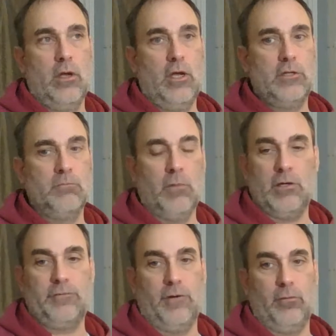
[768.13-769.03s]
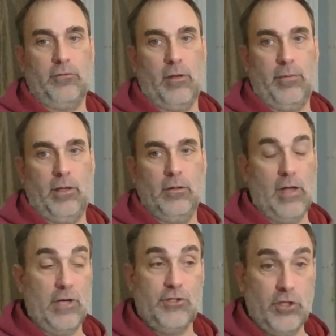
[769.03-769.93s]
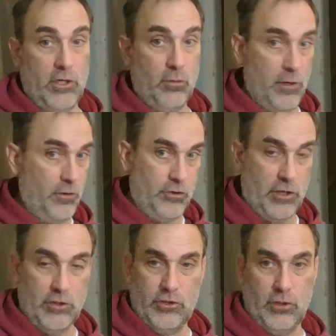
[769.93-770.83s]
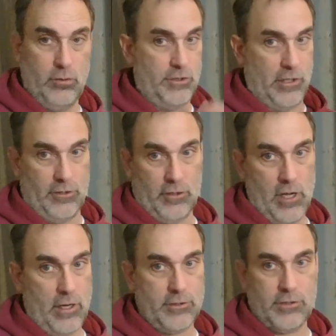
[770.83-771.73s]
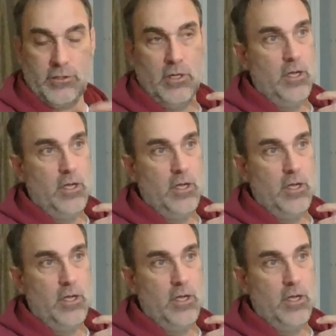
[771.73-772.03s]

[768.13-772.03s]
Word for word: As much fun as that be? Last year, went to the SHOT Show, stayed at the Lux,